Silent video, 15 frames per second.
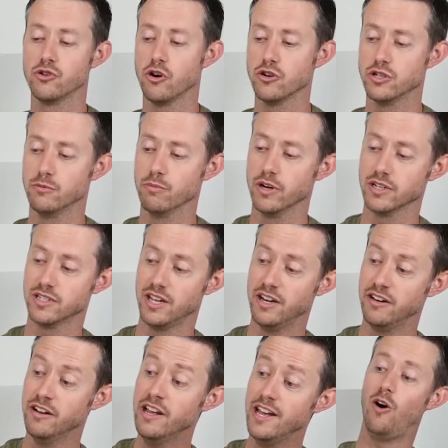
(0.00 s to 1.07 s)
charging bricks,
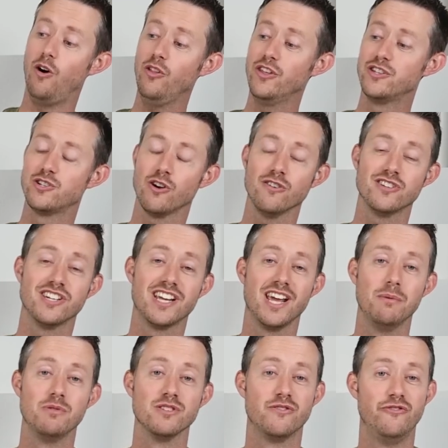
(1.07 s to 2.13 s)
and all the charging
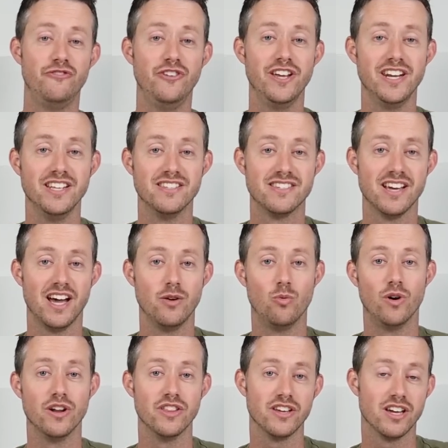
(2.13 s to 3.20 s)
cables fit inside
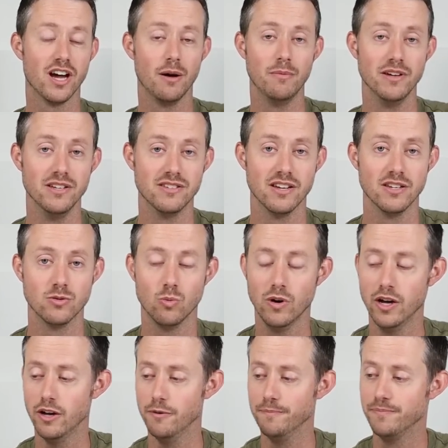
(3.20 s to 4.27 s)
one of the cubbies as
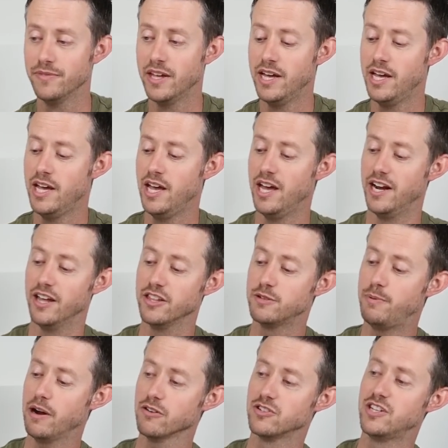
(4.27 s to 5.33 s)
well. Now this
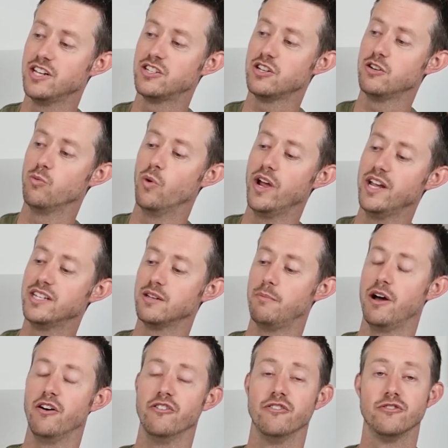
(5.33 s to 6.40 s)
power station weighs
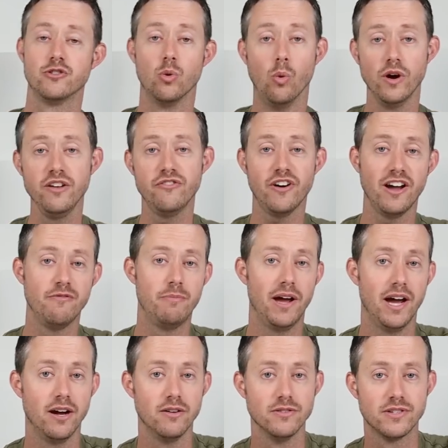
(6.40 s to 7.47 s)
about 25
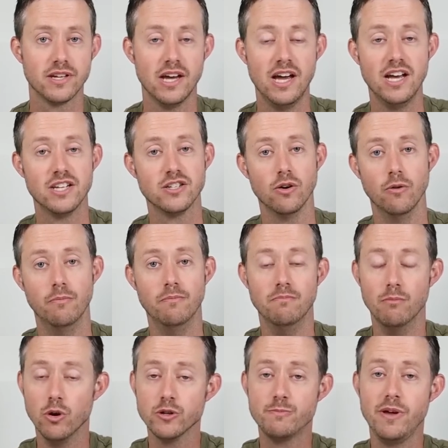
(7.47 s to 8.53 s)
pounds, so
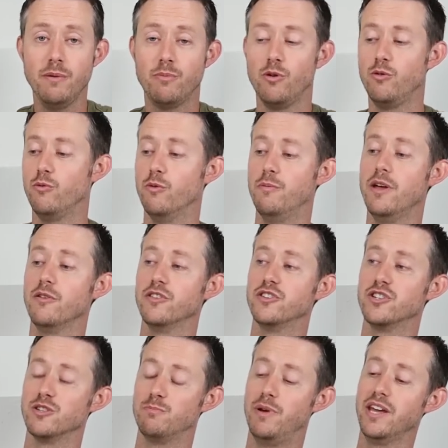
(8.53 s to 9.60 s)
most people will be able to
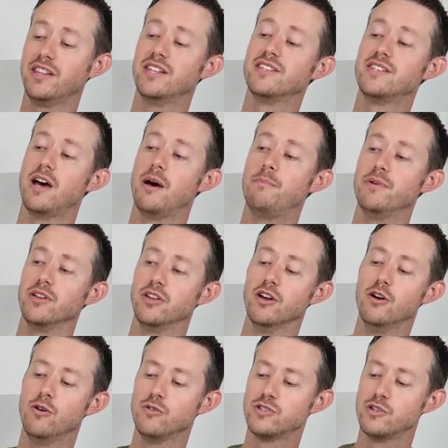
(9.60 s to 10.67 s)
just pick this up and
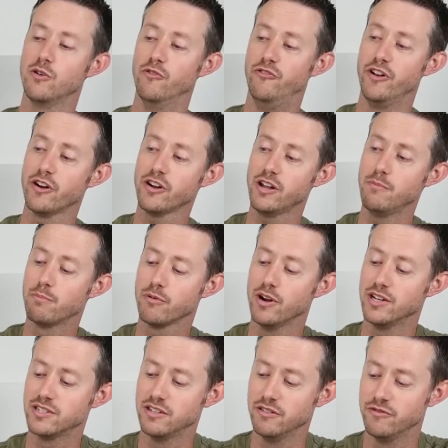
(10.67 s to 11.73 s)
go, so very
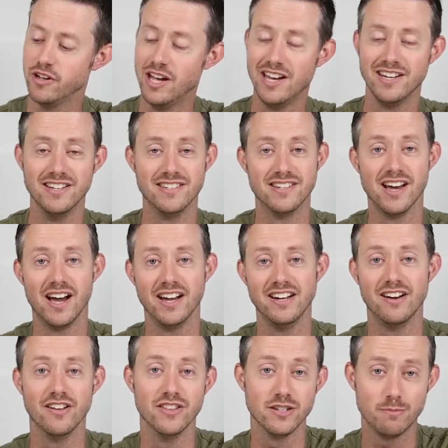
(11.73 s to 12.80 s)
impressive design
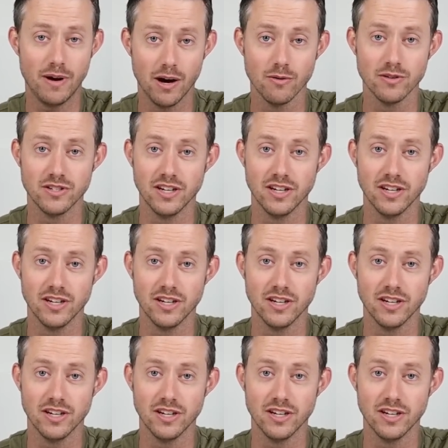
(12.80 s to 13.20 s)
on this power